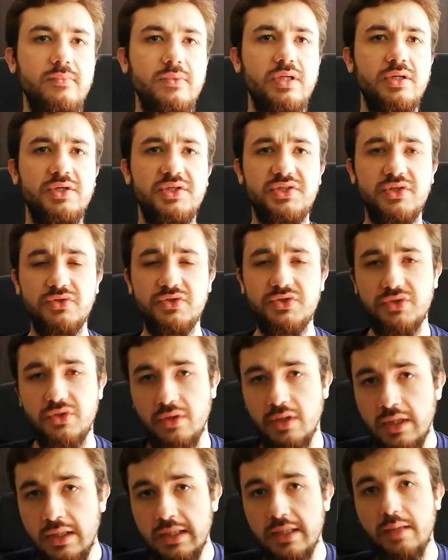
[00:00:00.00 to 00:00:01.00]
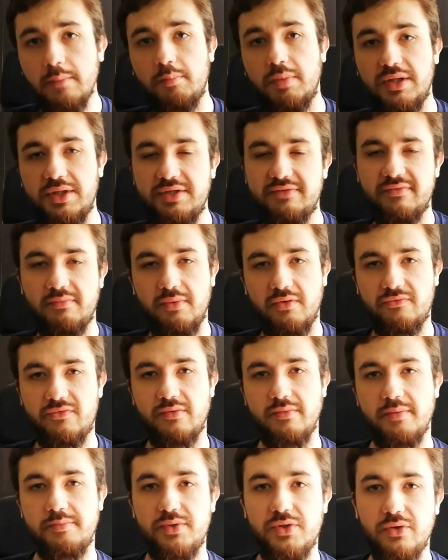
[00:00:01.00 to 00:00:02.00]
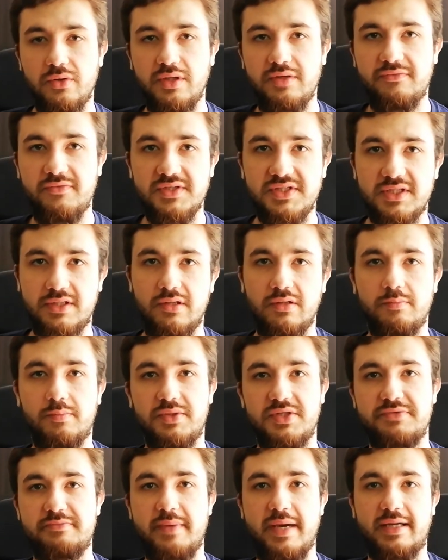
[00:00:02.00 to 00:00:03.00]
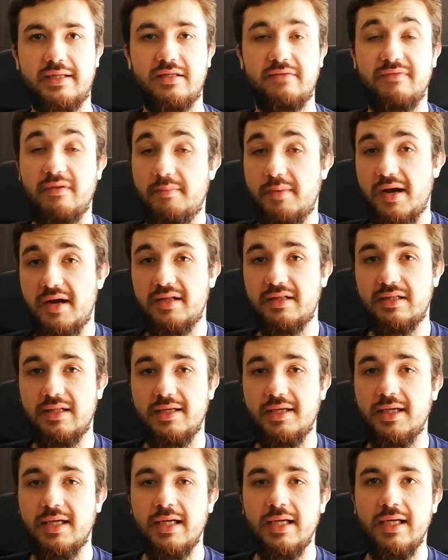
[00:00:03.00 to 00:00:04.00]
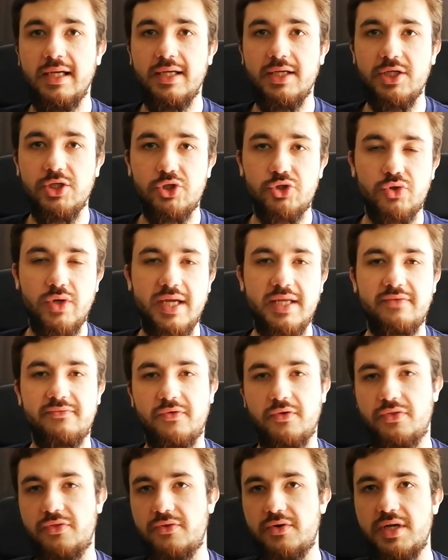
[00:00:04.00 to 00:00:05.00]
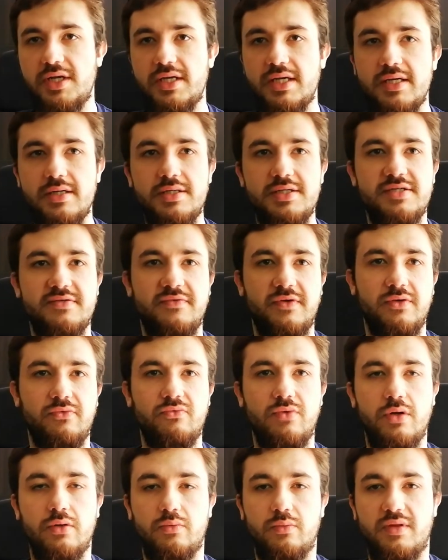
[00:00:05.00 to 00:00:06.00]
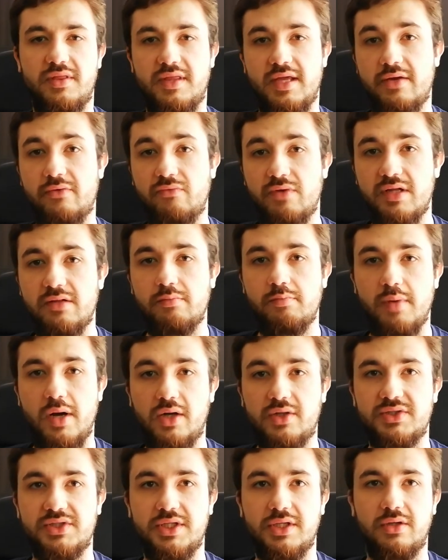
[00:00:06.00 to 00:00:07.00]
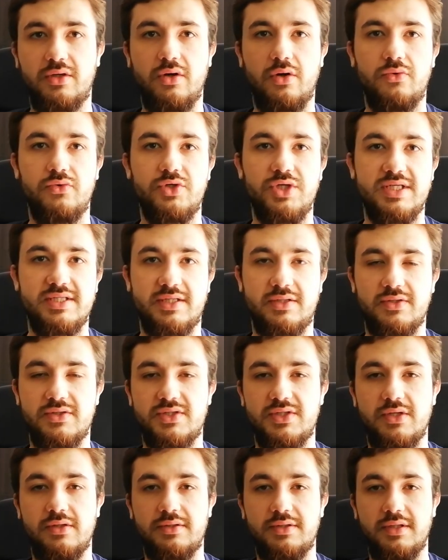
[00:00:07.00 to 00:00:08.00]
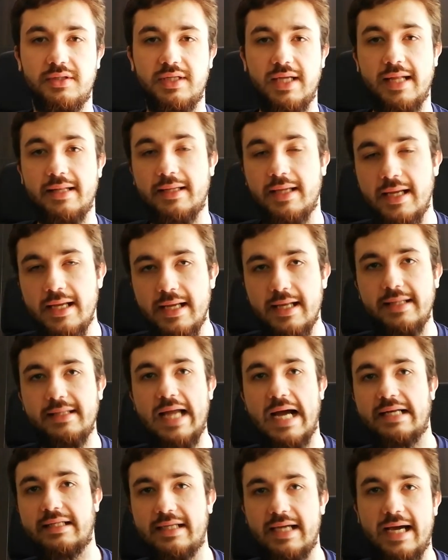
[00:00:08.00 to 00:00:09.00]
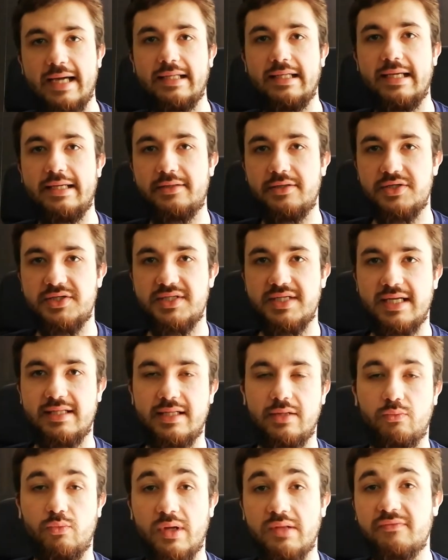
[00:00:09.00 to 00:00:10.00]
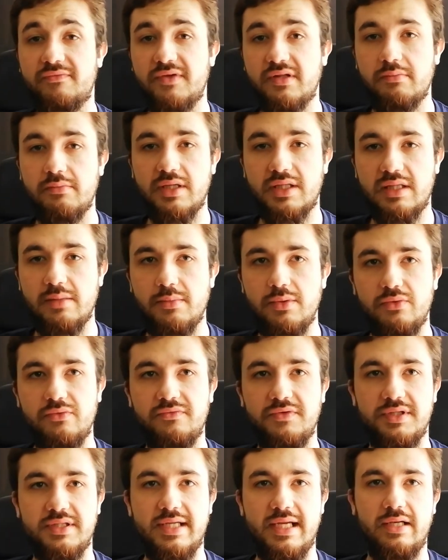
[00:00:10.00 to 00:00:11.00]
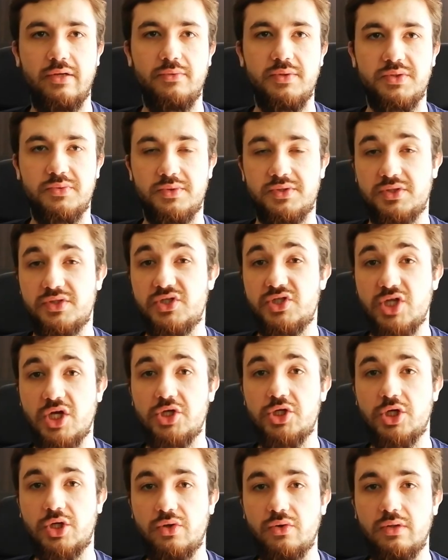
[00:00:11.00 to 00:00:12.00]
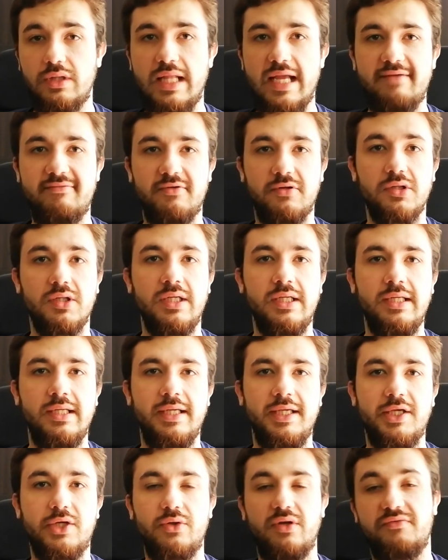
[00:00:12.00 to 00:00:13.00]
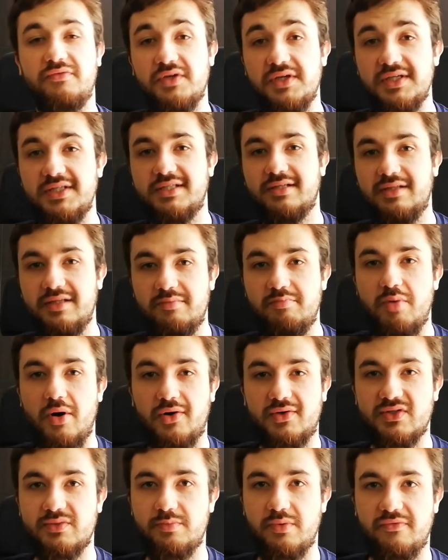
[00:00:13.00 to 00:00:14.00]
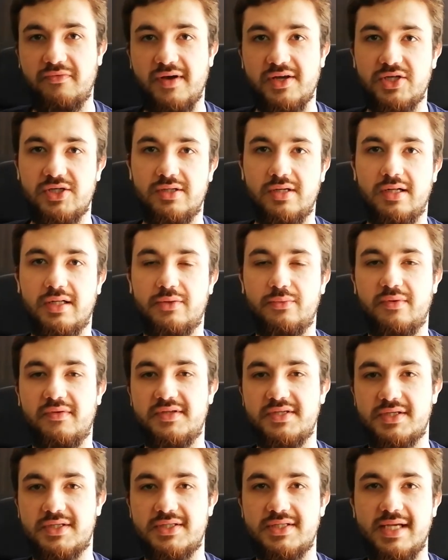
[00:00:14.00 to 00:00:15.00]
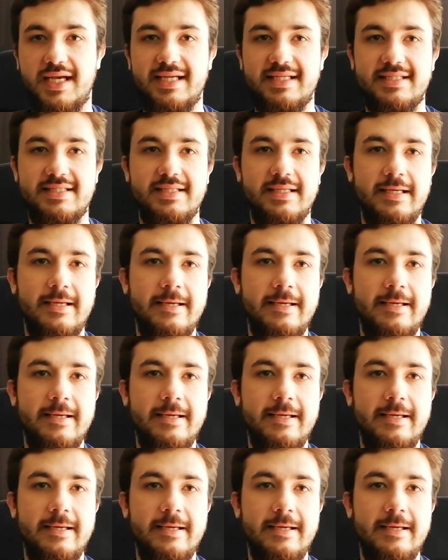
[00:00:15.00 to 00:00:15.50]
He's also believable from a purely physical perspective. Apparently, he trained for 3 years for the role with a real boxing coach as a consultant, and that guy later said that when filming the movie, Day-Lewis was on such a good level, he could have easily boxed professionally with success.